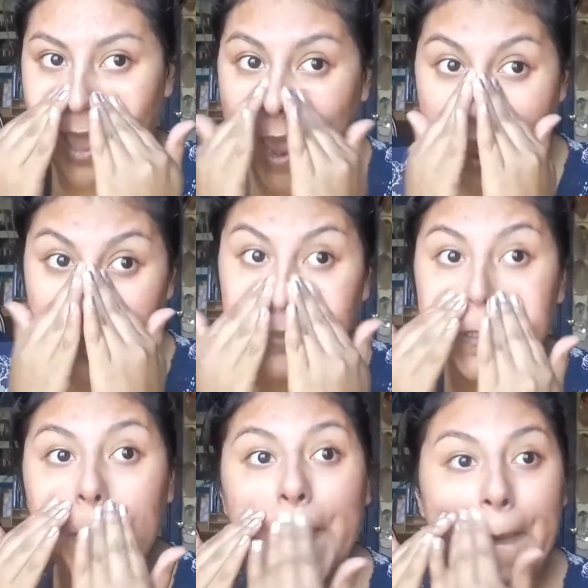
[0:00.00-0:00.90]
ass.
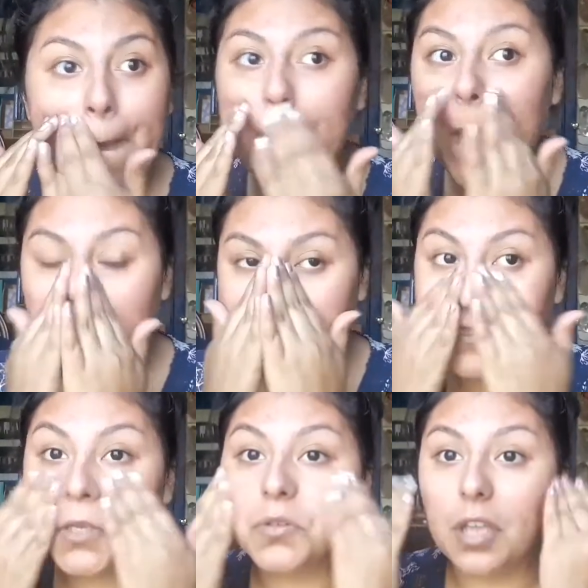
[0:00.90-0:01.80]

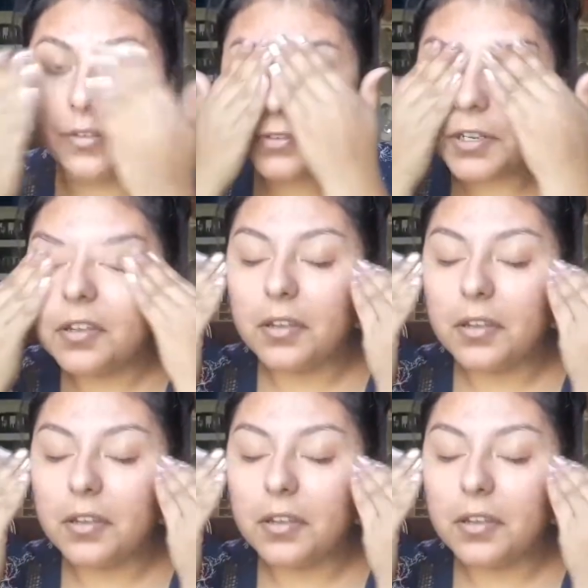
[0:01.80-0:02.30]
So soft.